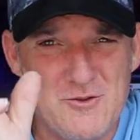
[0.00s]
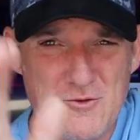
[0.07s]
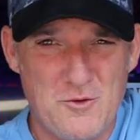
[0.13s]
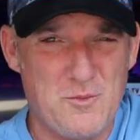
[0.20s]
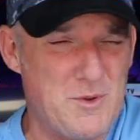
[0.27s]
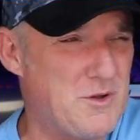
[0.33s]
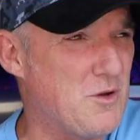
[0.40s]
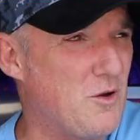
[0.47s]

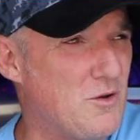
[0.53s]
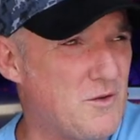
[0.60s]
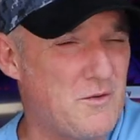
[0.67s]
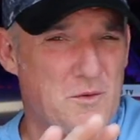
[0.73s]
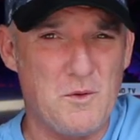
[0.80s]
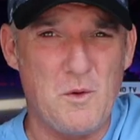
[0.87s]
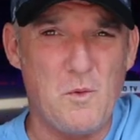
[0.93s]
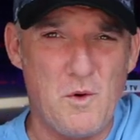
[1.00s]
Truth be told,
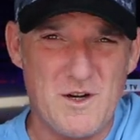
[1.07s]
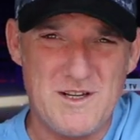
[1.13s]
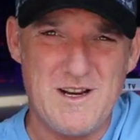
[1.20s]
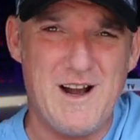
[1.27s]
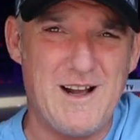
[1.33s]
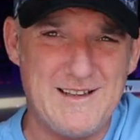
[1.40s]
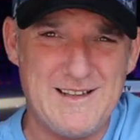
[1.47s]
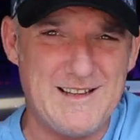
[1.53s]
if you want to watch
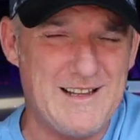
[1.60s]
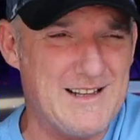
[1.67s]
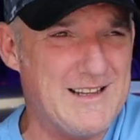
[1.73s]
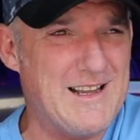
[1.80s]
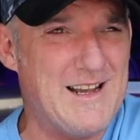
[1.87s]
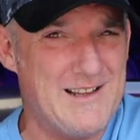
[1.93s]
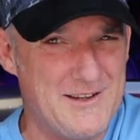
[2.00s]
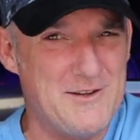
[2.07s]
content like
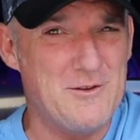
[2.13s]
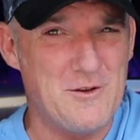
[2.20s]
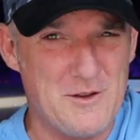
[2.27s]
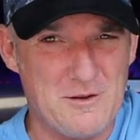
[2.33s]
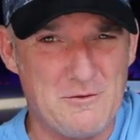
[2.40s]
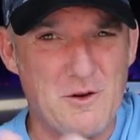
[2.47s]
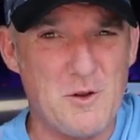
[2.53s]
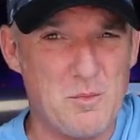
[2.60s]
that, you know
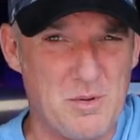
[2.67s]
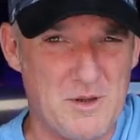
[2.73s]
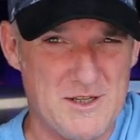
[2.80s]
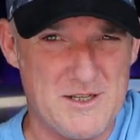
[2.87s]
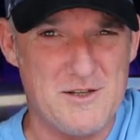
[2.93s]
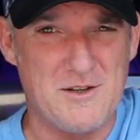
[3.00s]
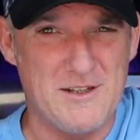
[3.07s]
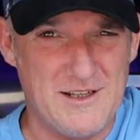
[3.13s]
there are other
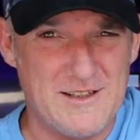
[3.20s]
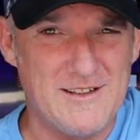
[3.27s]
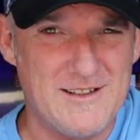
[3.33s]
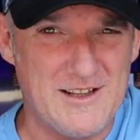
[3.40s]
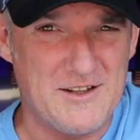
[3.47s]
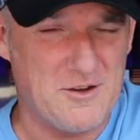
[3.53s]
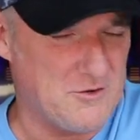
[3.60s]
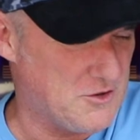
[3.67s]
places on the
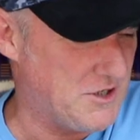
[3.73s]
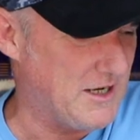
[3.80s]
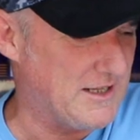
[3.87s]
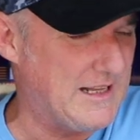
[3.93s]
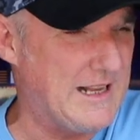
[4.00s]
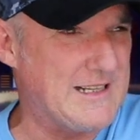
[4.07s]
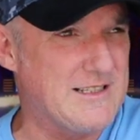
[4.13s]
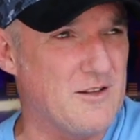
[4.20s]
internet to go check
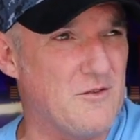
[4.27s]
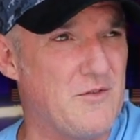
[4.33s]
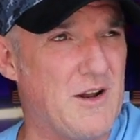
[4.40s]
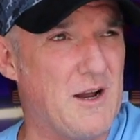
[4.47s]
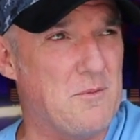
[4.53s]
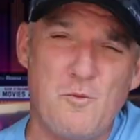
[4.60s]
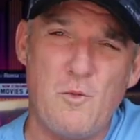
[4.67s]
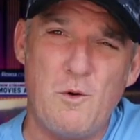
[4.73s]
that stuff
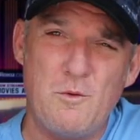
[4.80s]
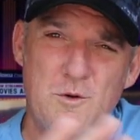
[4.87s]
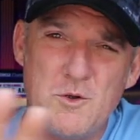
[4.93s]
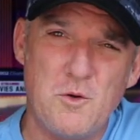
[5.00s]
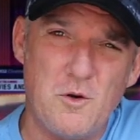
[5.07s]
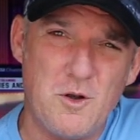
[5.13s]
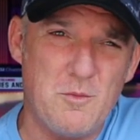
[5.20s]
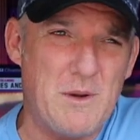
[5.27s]
out. What we're
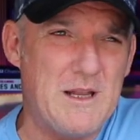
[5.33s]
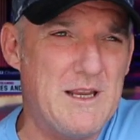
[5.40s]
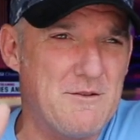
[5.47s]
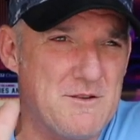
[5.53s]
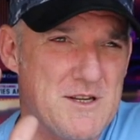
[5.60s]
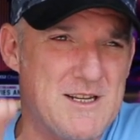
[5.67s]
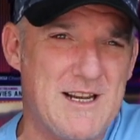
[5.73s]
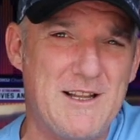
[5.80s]
talking about here
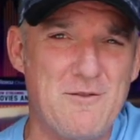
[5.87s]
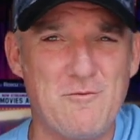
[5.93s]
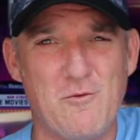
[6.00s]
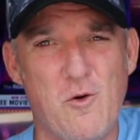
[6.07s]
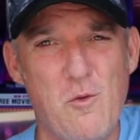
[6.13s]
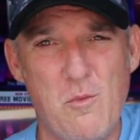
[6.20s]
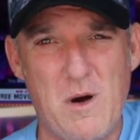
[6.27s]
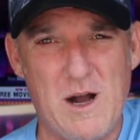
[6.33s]
is setting
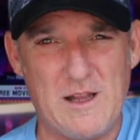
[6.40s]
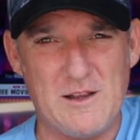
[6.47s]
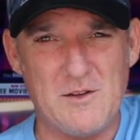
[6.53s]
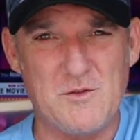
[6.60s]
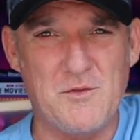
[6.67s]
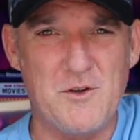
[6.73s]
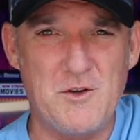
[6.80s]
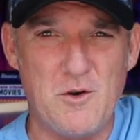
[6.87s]
role models
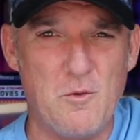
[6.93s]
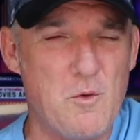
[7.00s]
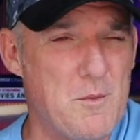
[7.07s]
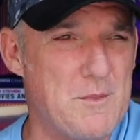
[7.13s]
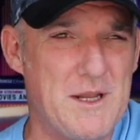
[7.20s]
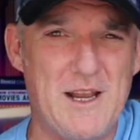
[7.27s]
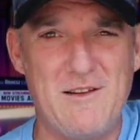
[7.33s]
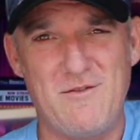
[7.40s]
for young
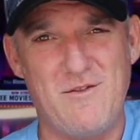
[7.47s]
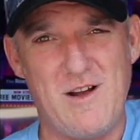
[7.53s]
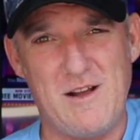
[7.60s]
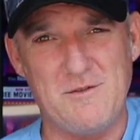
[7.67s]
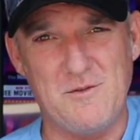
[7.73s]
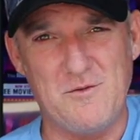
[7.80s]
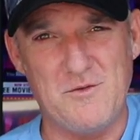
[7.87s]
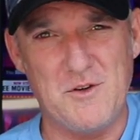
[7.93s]
women to get
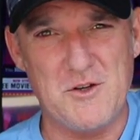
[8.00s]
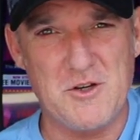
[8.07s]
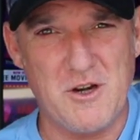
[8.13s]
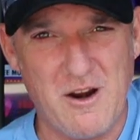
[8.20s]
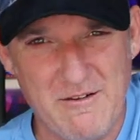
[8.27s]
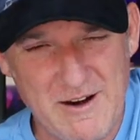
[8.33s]
involved in fishing, all